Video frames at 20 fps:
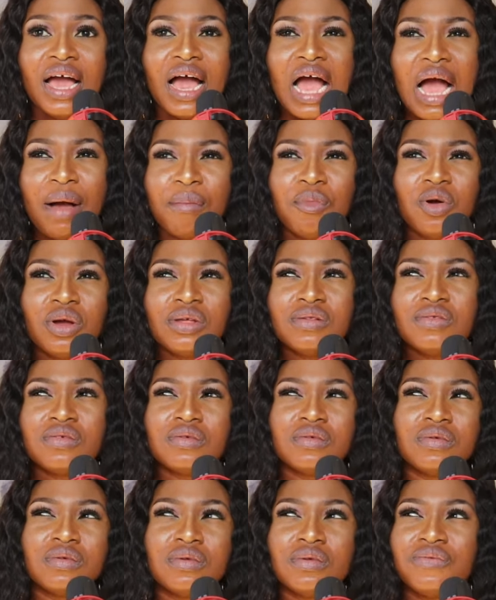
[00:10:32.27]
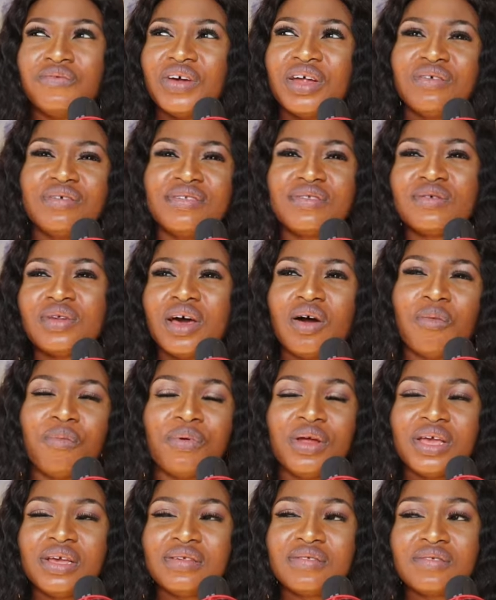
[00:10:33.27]
I'm going to, very soon, I'll
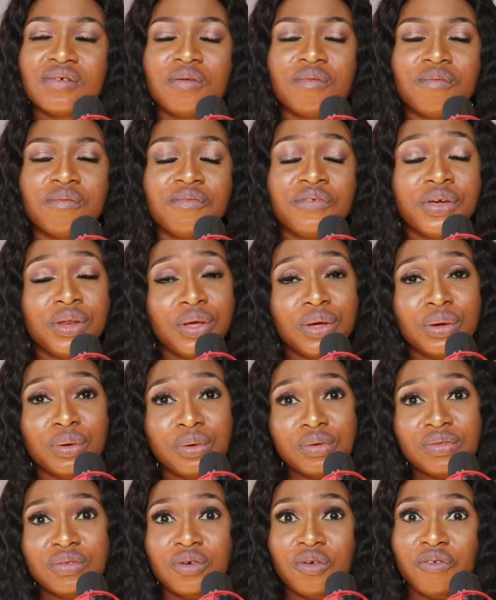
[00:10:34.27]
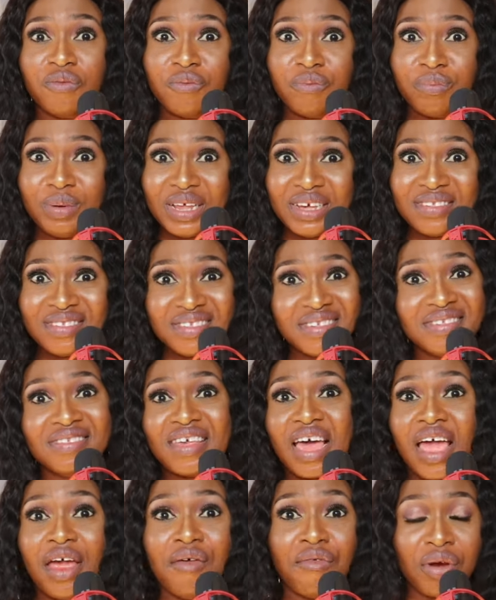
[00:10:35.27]
bring some videos of
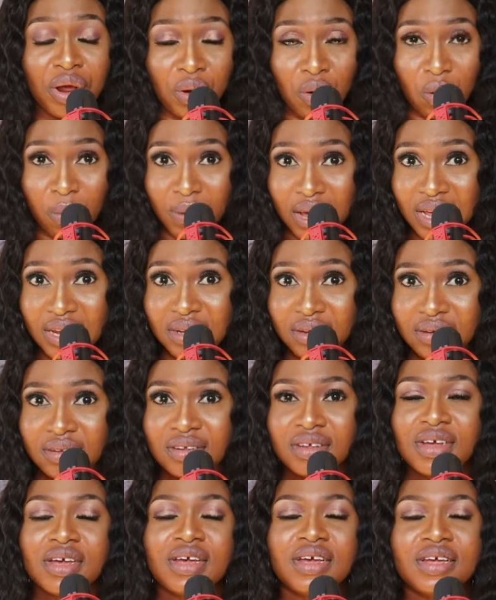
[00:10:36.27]
places I recommend